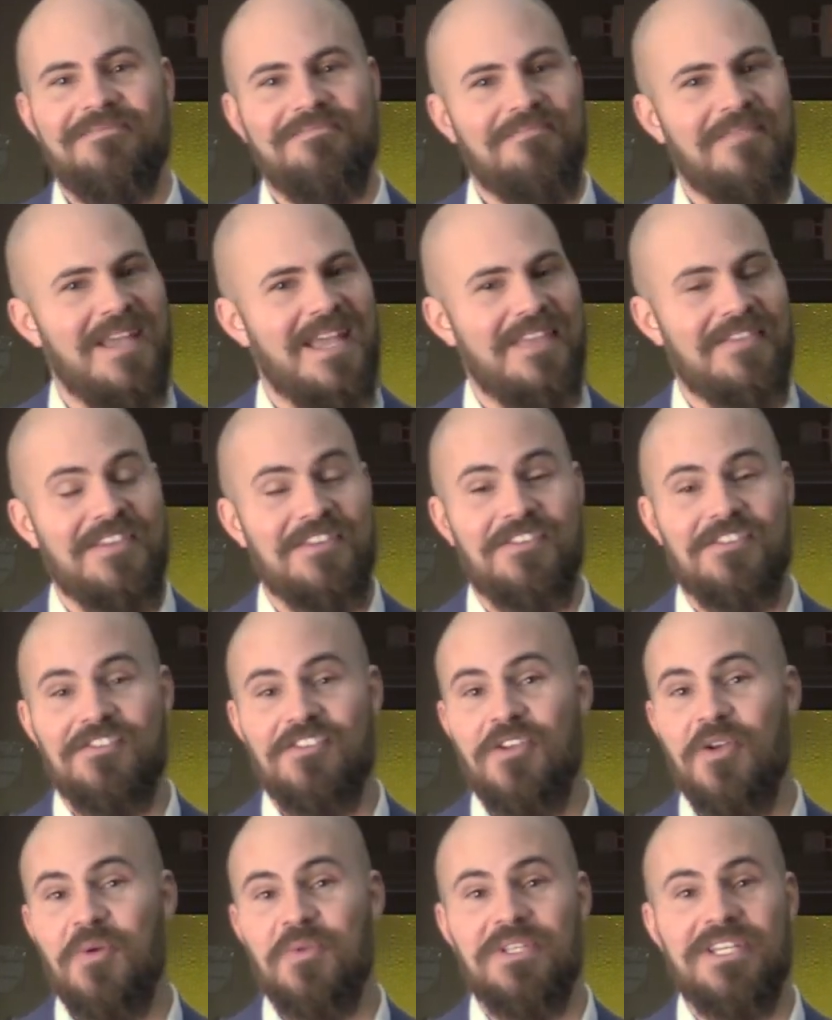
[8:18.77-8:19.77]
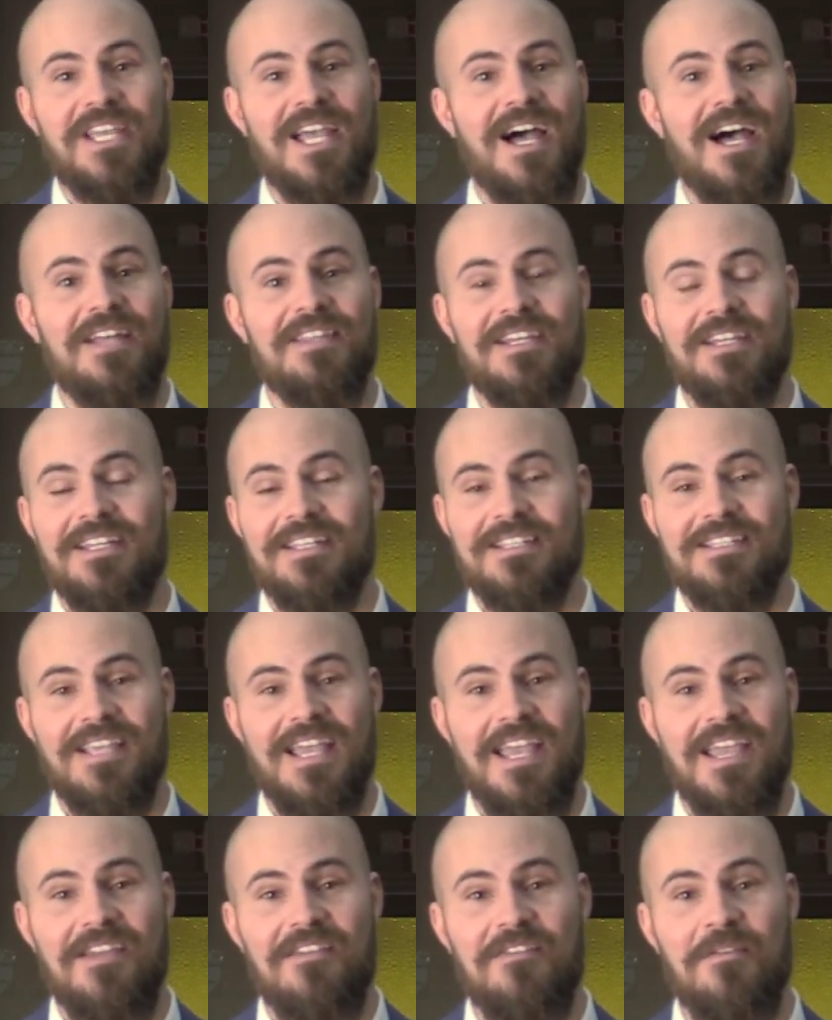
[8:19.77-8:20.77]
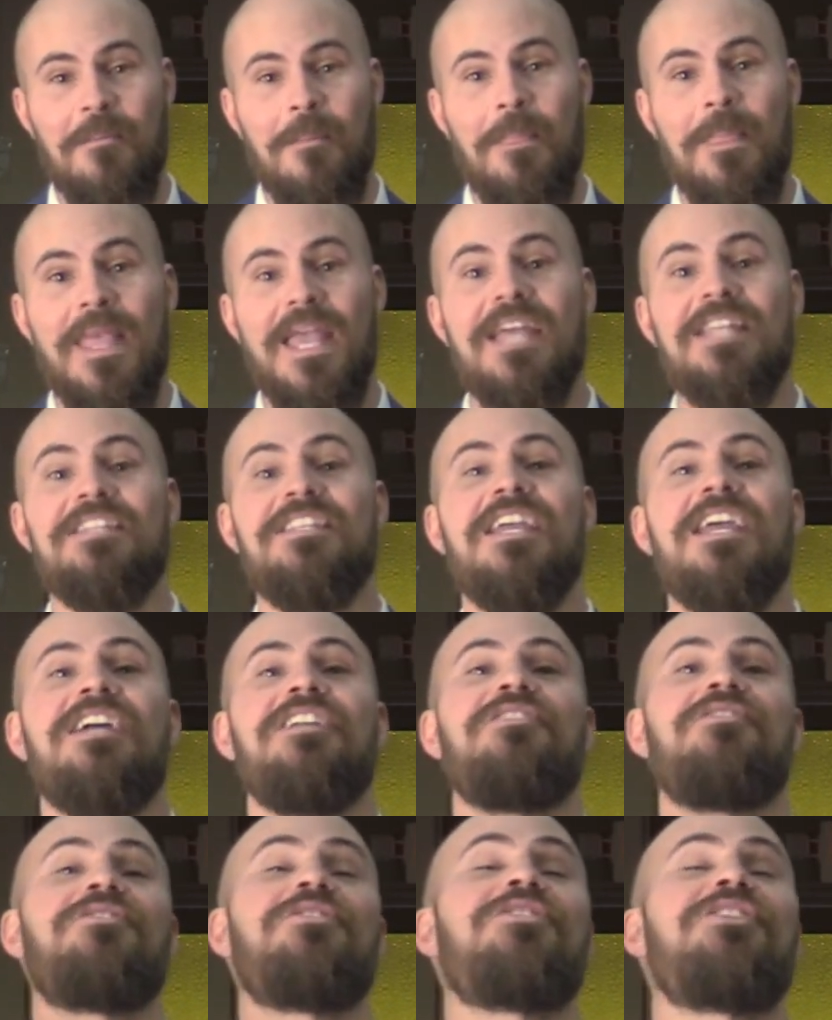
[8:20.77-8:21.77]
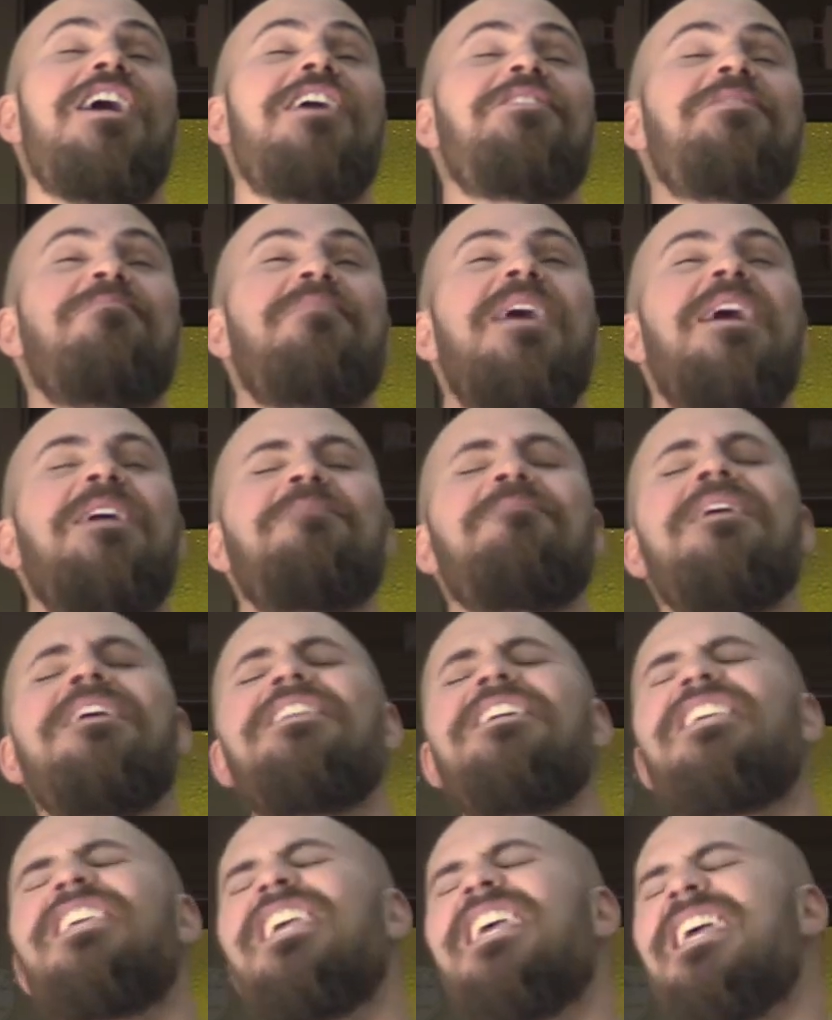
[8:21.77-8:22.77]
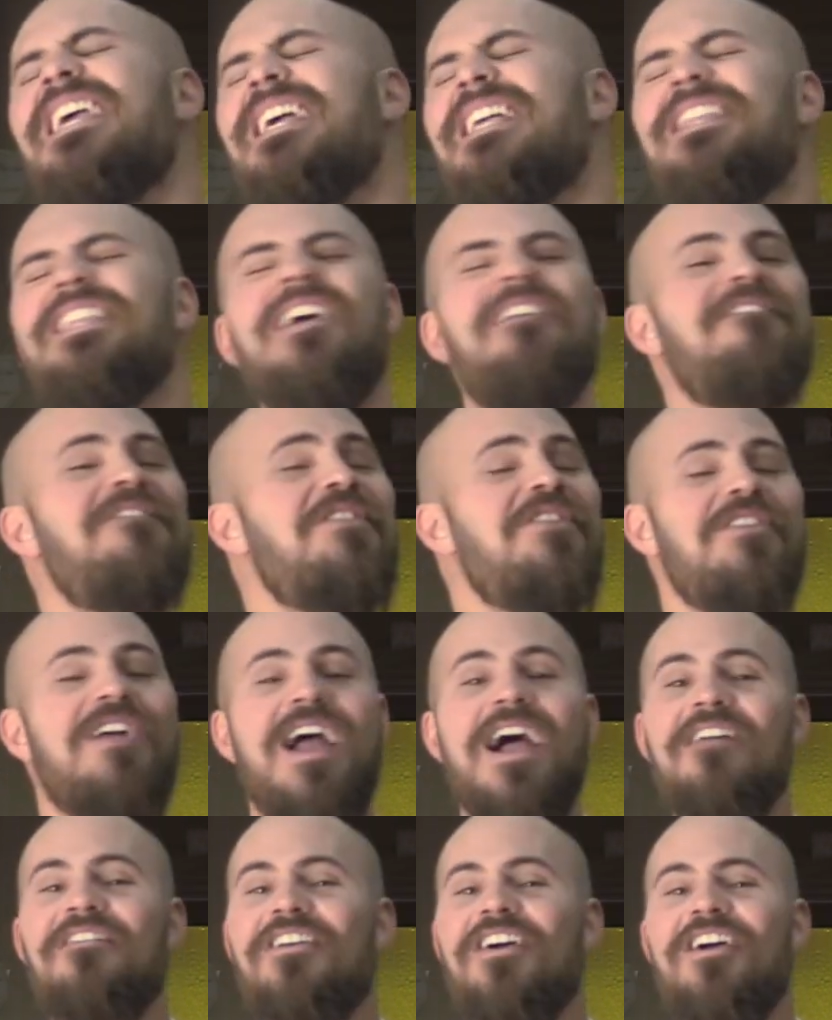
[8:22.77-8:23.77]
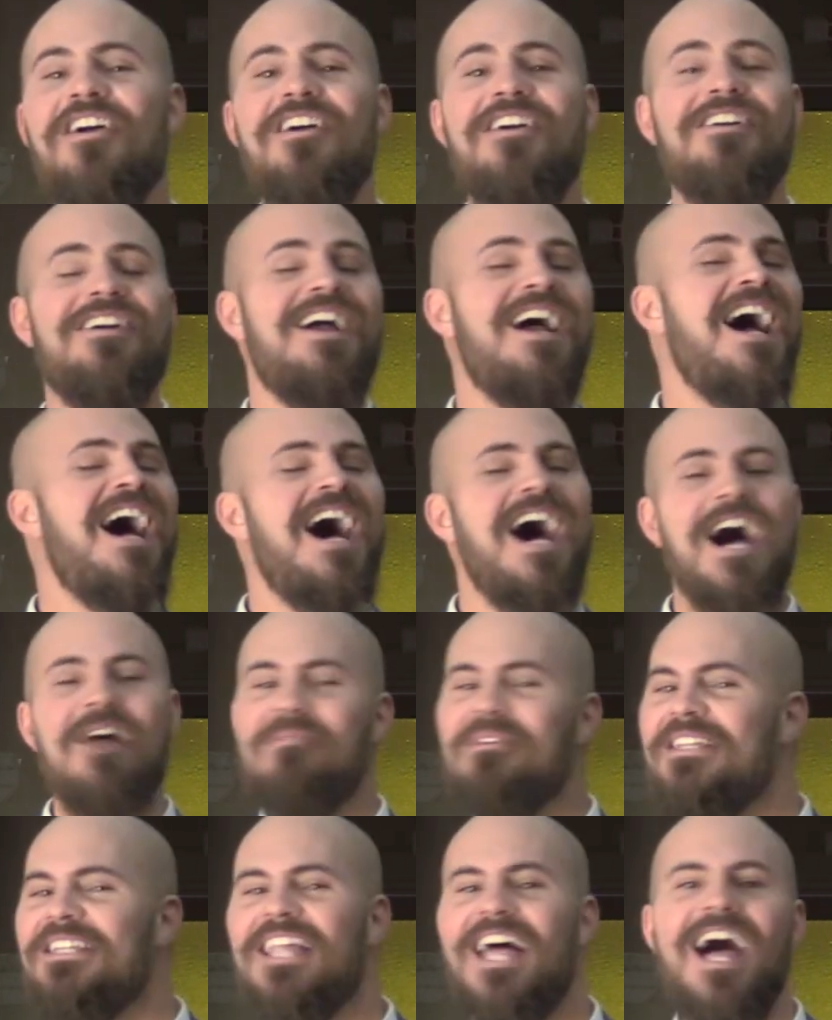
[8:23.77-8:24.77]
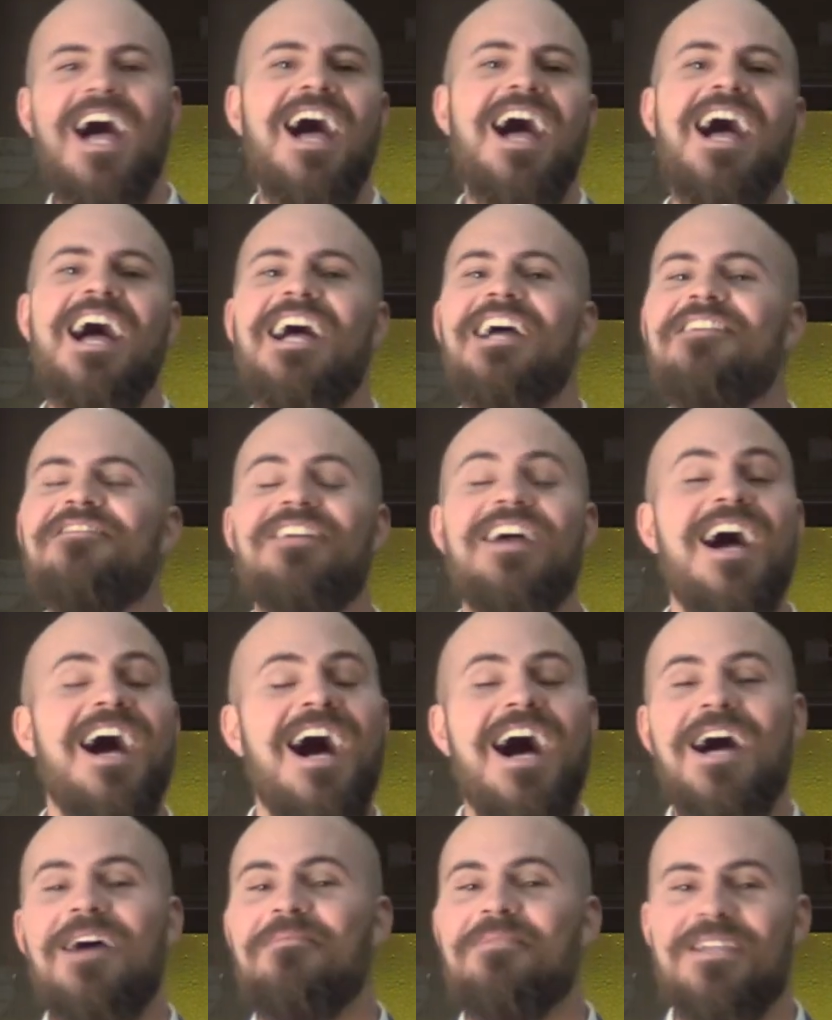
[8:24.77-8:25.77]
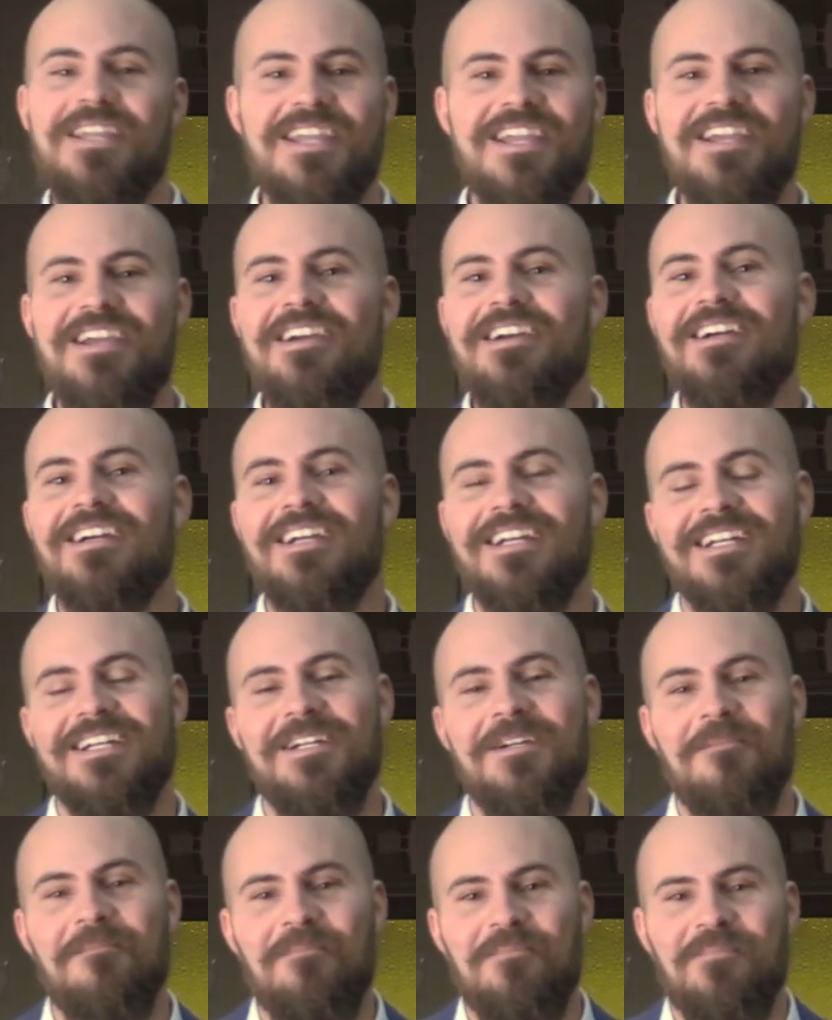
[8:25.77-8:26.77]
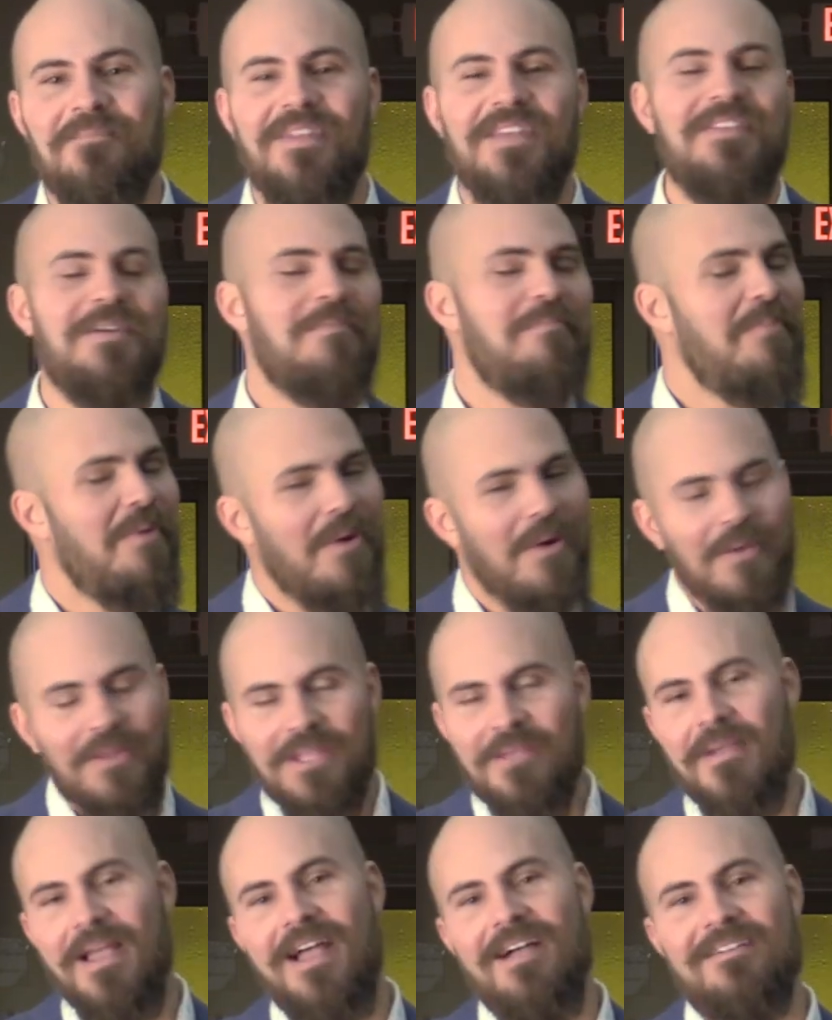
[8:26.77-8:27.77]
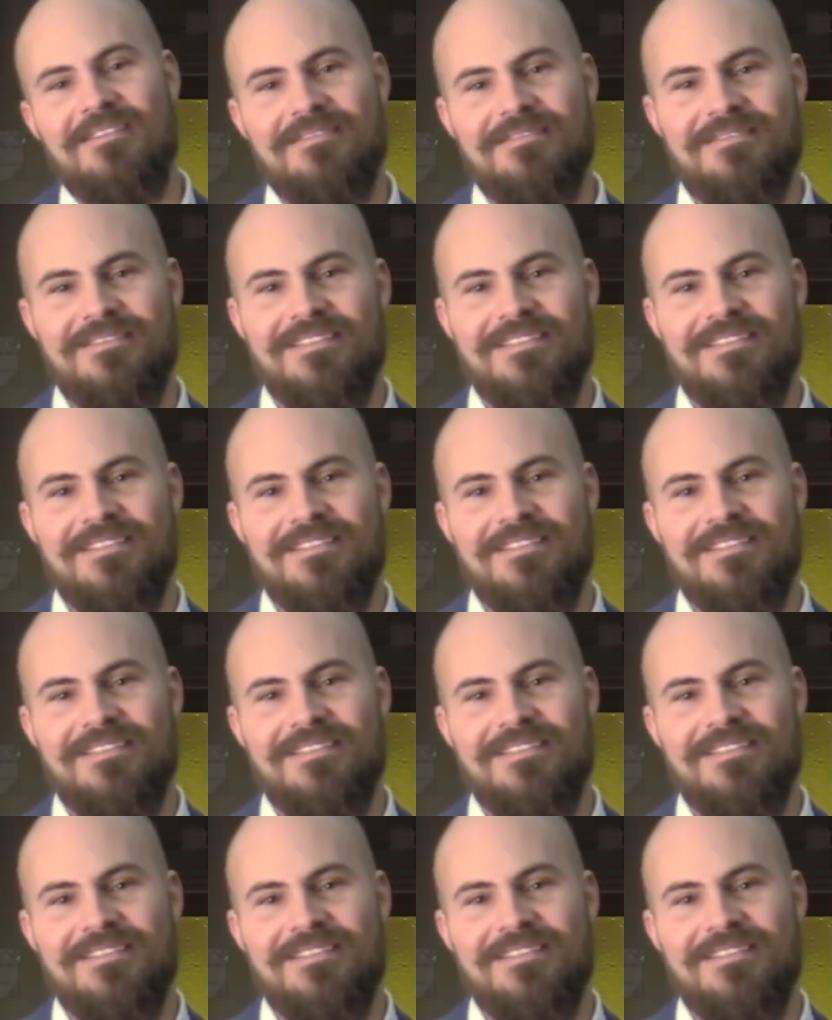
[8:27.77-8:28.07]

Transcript: Man, this is the only God that can save. And Daniel shouts back, may the king live forever. I'm alive. I'm here. And they pull him out.